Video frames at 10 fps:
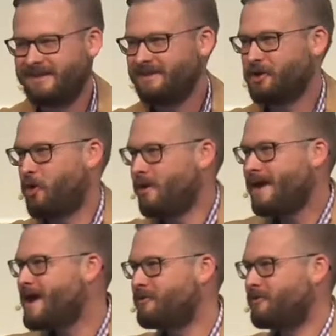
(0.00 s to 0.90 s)
the
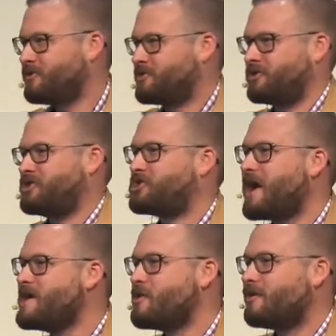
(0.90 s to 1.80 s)
Creator, the
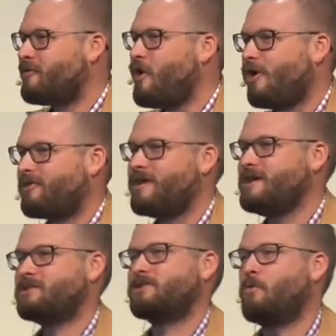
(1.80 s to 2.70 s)
Sustainer of all
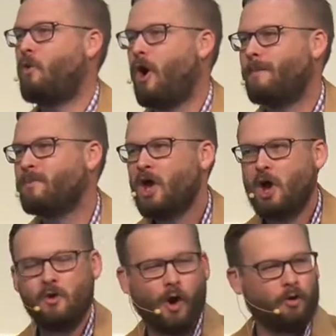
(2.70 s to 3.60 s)
things, the one
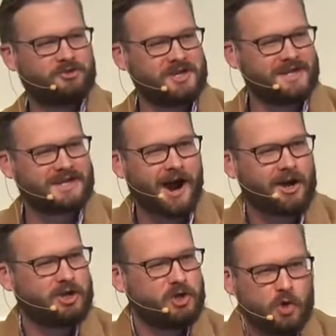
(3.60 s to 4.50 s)
who holds the entire
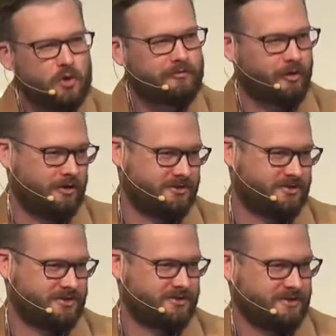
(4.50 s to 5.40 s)

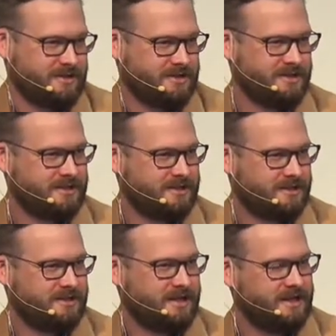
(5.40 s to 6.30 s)
universe
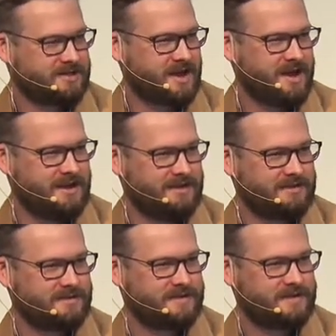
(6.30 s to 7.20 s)
in His
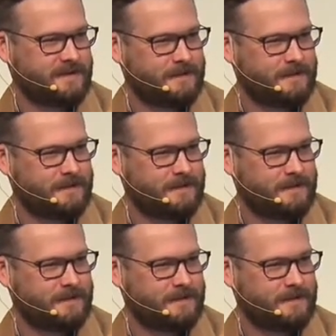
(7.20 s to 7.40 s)
hands.